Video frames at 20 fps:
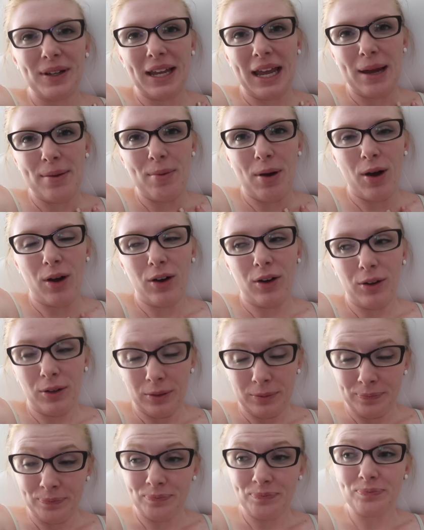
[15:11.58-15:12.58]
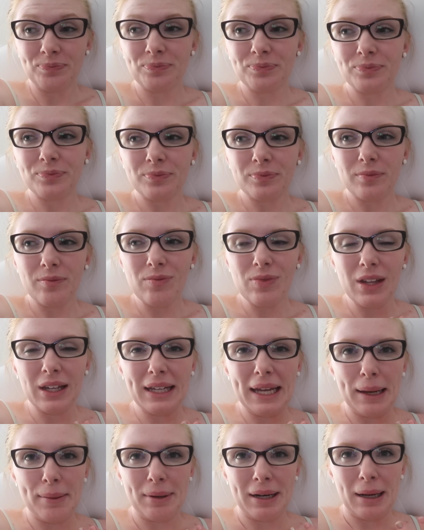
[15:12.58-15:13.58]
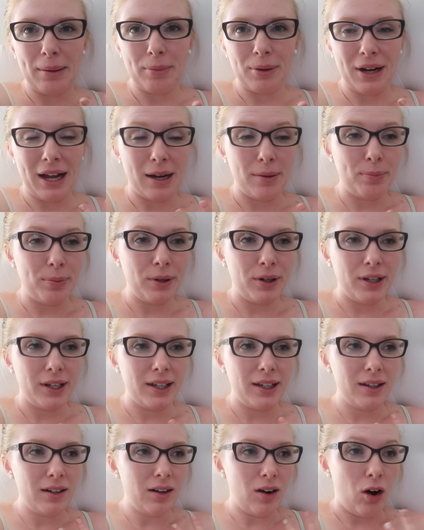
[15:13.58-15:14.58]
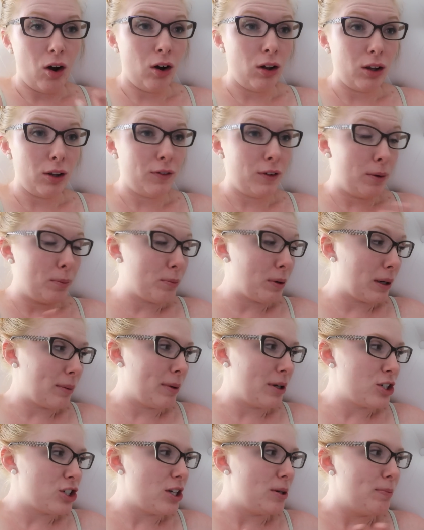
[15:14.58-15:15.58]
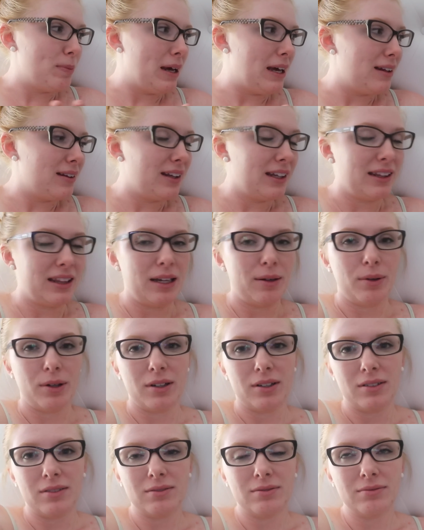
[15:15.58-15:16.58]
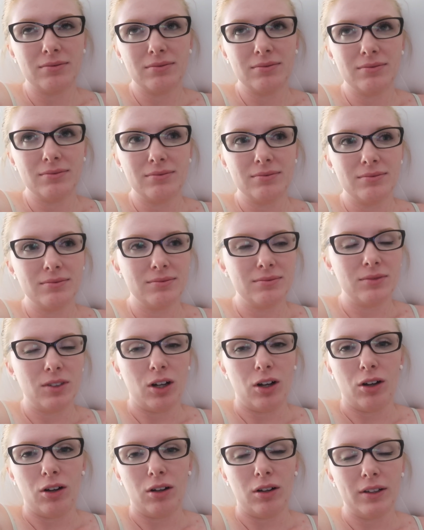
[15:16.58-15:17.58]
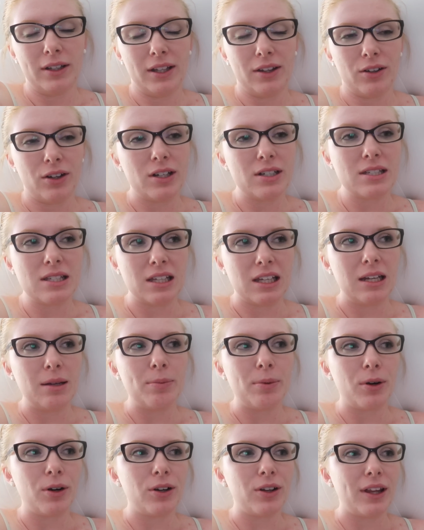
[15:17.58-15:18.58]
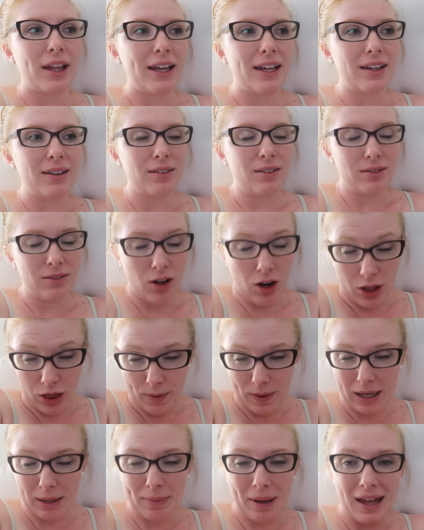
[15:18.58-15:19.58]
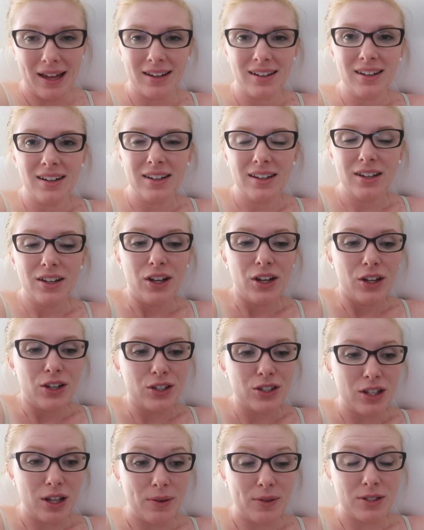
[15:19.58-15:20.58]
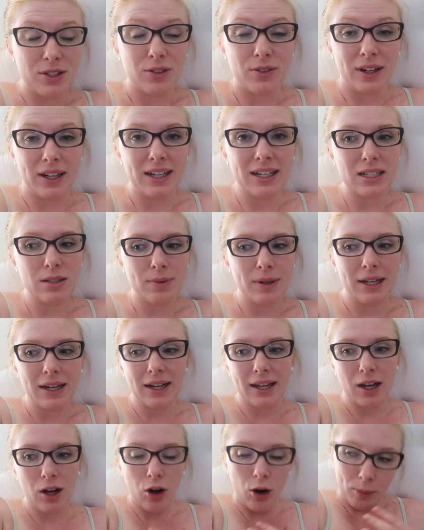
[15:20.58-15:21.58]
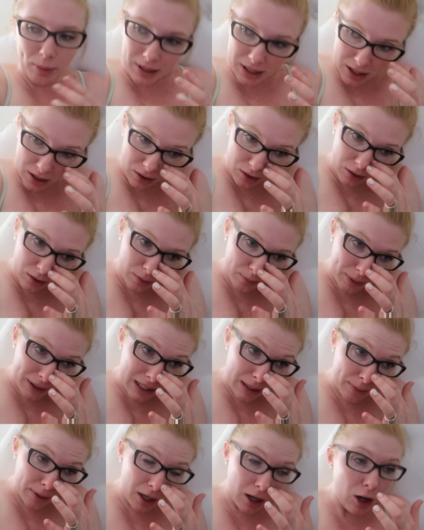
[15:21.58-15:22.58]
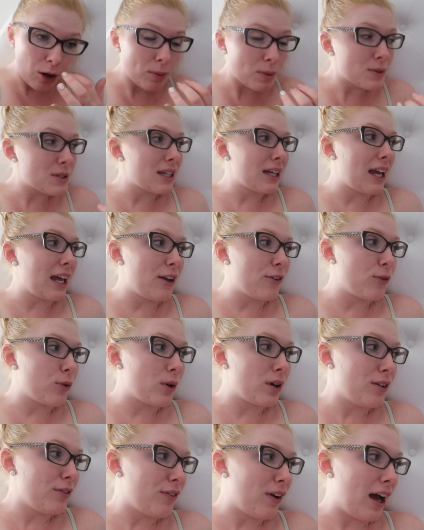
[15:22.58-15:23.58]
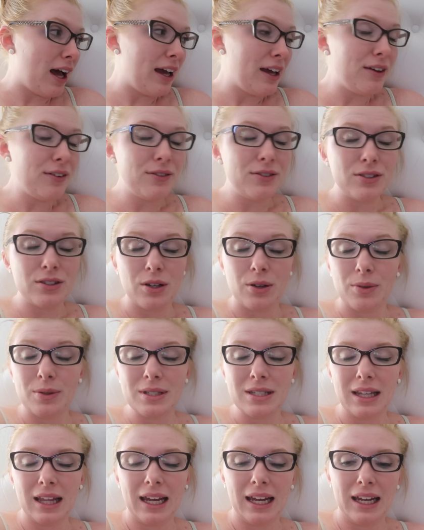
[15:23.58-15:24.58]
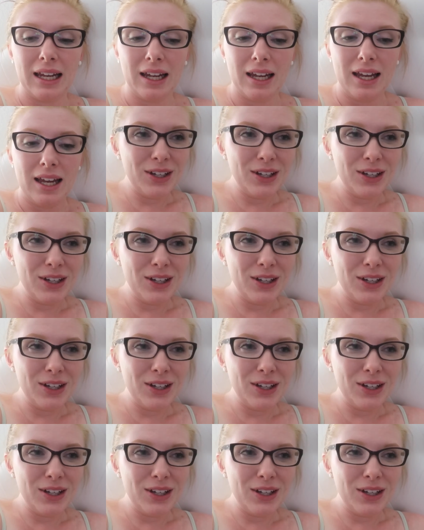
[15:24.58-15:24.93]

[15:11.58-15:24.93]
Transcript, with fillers: we came home. Gabe and Amber had put all of them pretty much in bed. Like they were all either asleep or like on the way to bed. So that was great because we didn't get home until, by the time I got home it was like 8.45 so it was late.